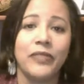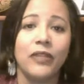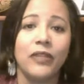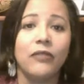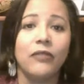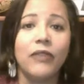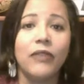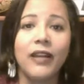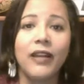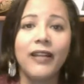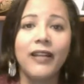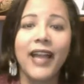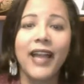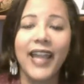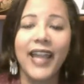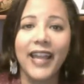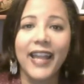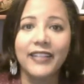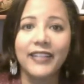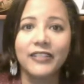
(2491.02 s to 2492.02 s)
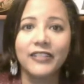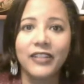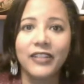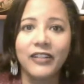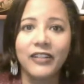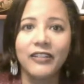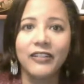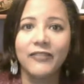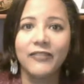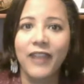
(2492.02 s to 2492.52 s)
Well, I had to
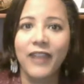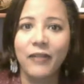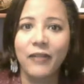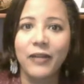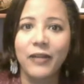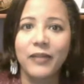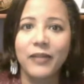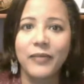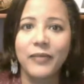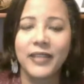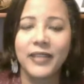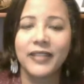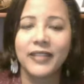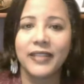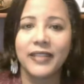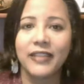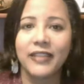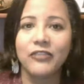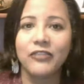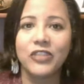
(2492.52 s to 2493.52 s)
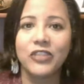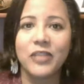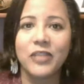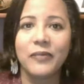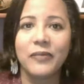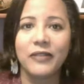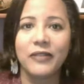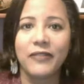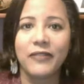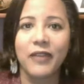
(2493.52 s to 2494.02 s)
learn if I want to be in
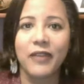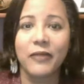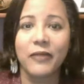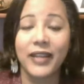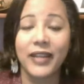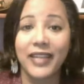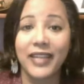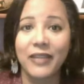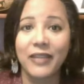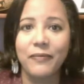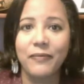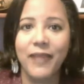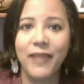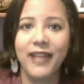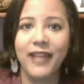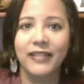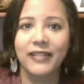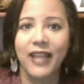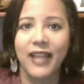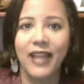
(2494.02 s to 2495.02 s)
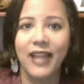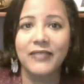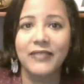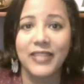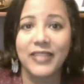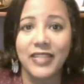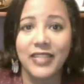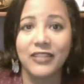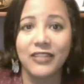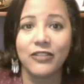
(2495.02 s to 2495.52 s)
leadership and if I want to impact lives,
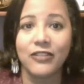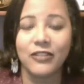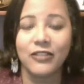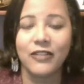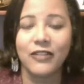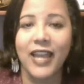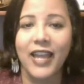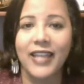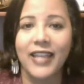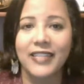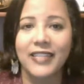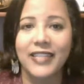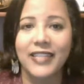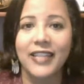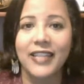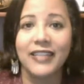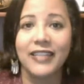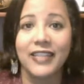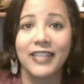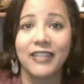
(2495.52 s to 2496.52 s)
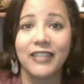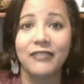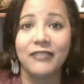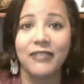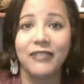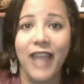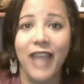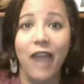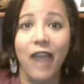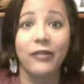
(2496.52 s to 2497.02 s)
I need to learn how to tell it
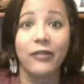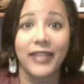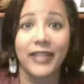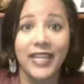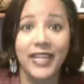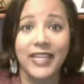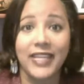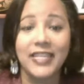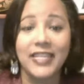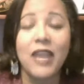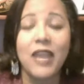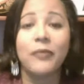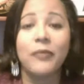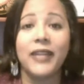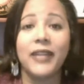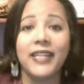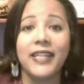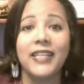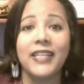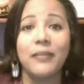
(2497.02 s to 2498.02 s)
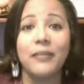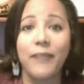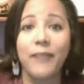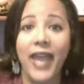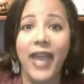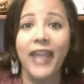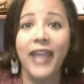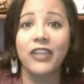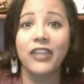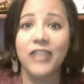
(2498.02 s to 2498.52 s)
how it is, but I need to
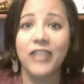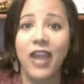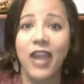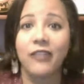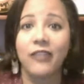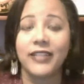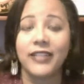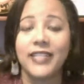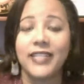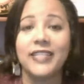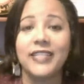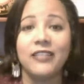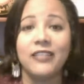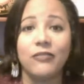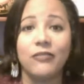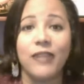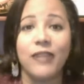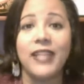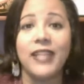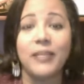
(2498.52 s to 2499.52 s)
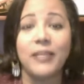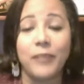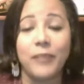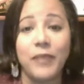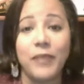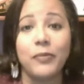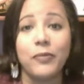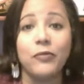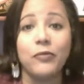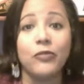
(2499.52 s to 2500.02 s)
package how it is in a way that
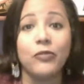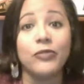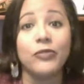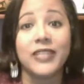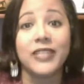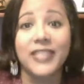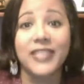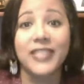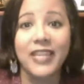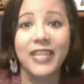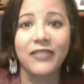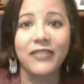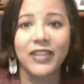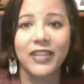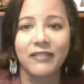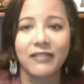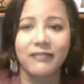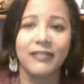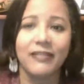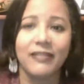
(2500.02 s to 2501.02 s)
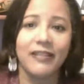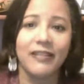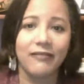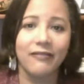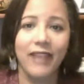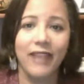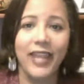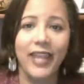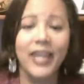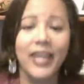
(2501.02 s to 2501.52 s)
people will receive it.
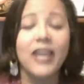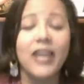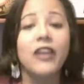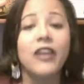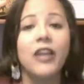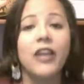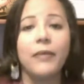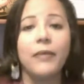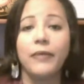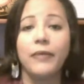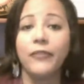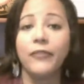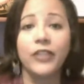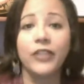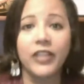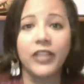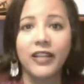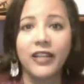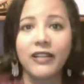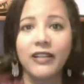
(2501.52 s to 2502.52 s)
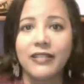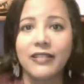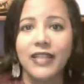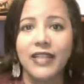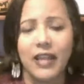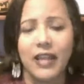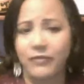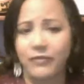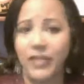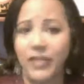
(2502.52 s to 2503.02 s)
Right. But for years,
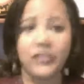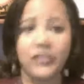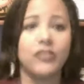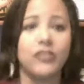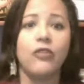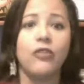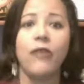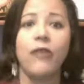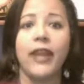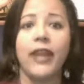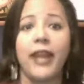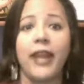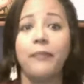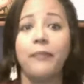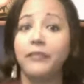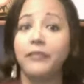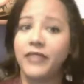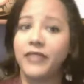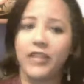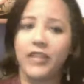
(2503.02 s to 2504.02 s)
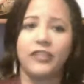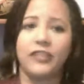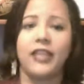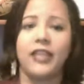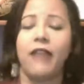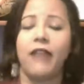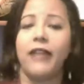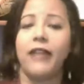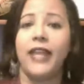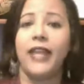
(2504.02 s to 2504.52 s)
that's just who I am. That's just
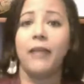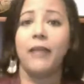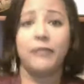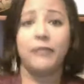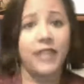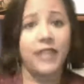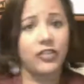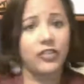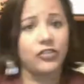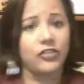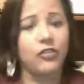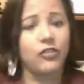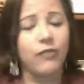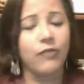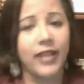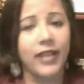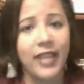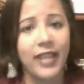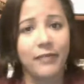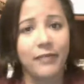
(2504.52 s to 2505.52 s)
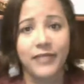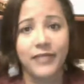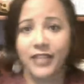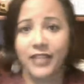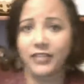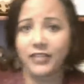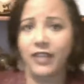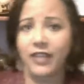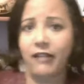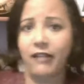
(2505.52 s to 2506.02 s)
how I am. That's just who I am.
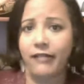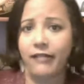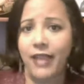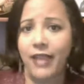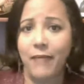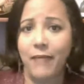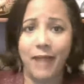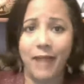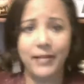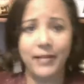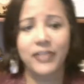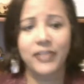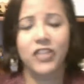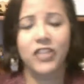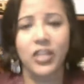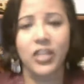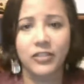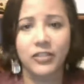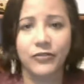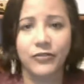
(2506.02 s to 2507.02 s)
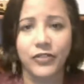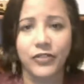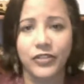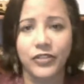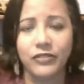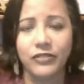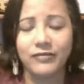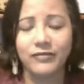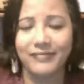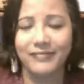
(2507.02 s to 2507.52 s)
That's just how I am. I'm not changing for
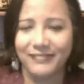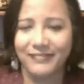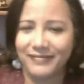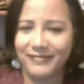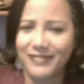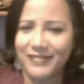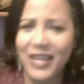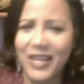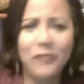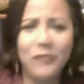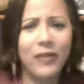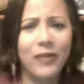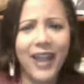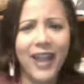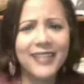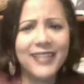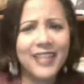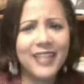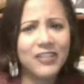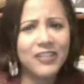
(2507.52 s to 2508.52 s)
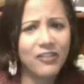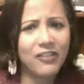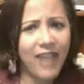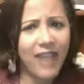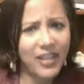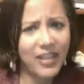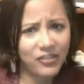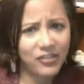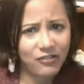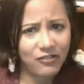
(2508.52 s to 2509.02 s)
you. Boy, I sound so
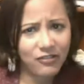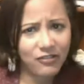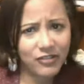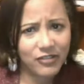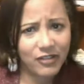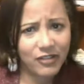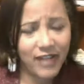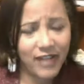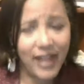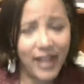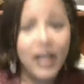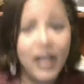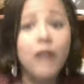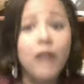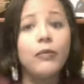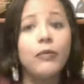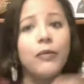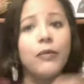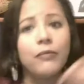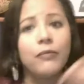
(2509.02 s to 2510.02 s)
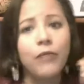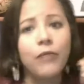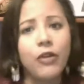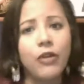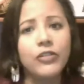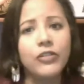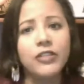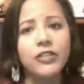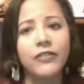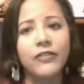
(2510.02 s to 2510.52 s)
attitudinal, don't I? But
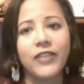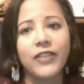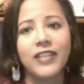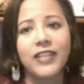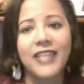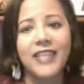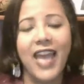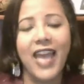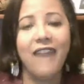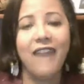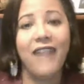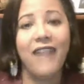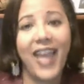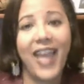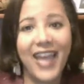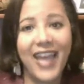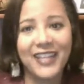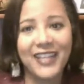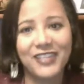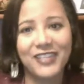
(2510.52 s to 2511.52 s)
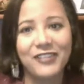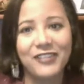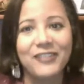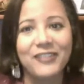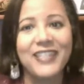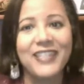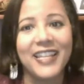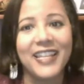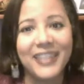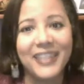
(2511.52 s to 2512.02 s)
most of us have
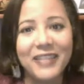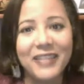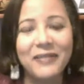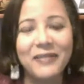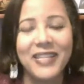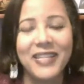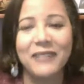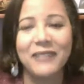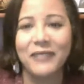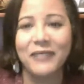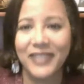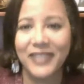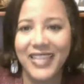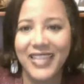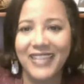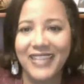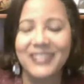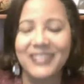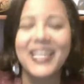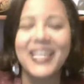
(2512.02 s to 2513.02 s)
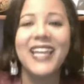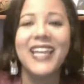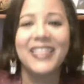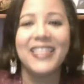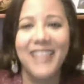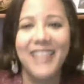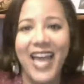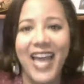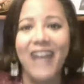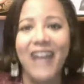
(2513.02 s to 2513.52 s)
attitudes and limiting beliefs
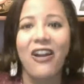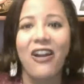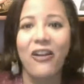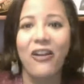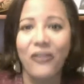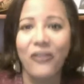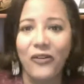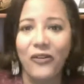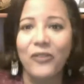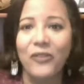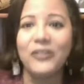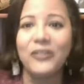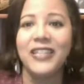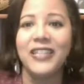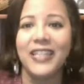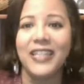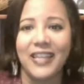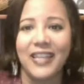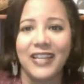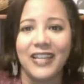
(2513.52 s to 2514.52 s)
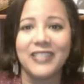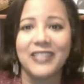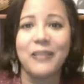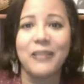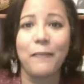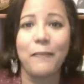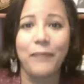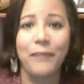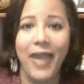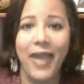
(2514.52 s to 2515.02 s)
that are holding us
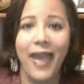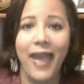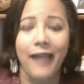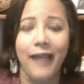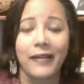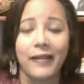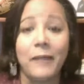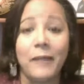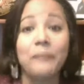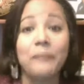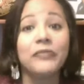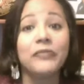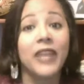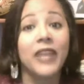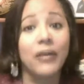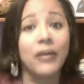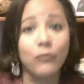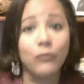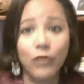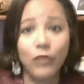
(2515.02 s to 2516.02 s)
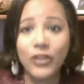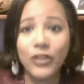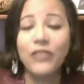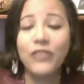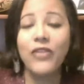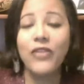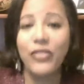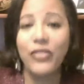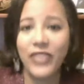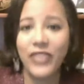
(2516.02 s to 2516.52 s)
back. And one
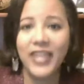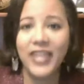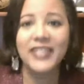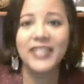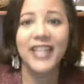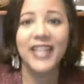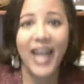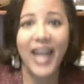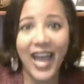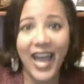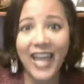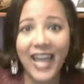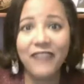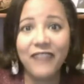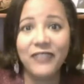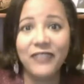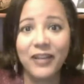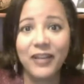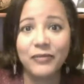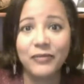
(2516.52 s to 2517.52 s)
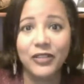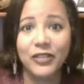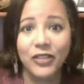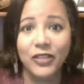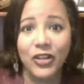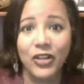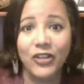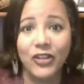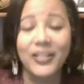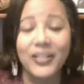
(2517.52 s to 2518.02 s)
of the things that I have come to
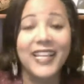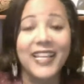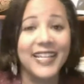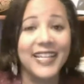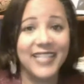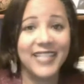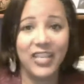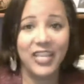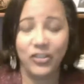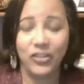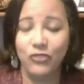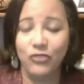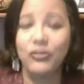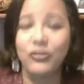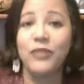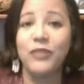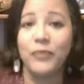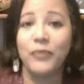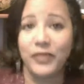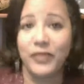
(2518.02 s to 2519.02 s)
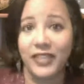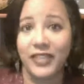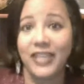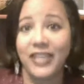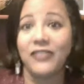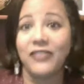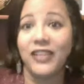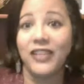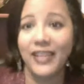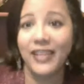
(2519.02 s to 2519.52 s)
learn is that you can
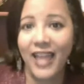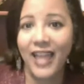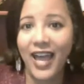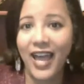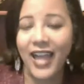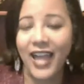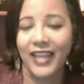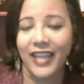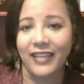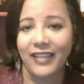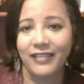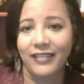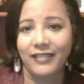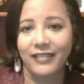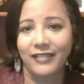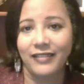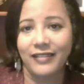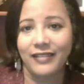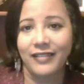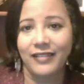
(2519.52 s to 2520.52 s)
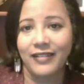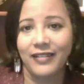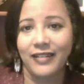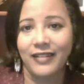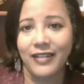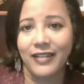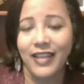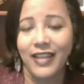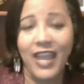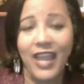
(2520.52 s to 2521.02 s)
believe a lie.
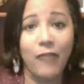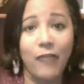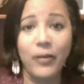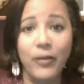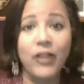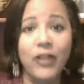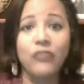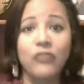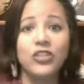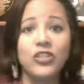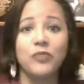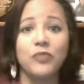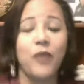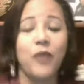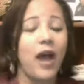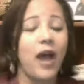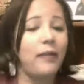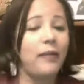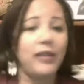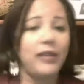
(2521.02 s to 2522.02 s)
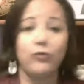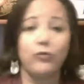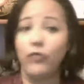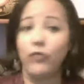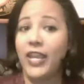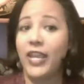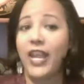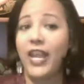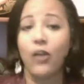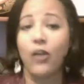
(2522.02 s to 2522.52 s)
And we don't just, I mean,
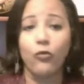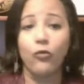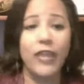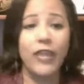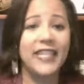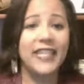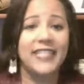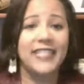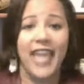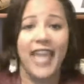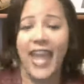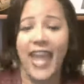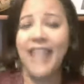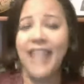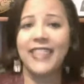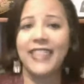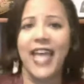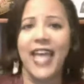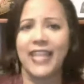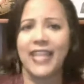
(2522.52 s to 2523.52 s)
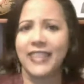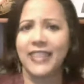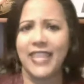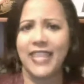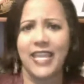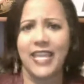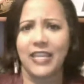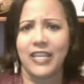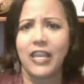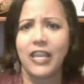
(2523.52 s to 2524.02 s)
we take that
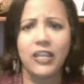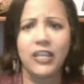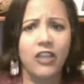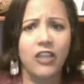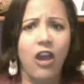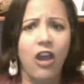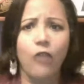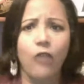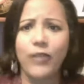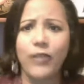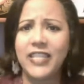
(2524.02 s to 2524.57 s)
thing, y'all, we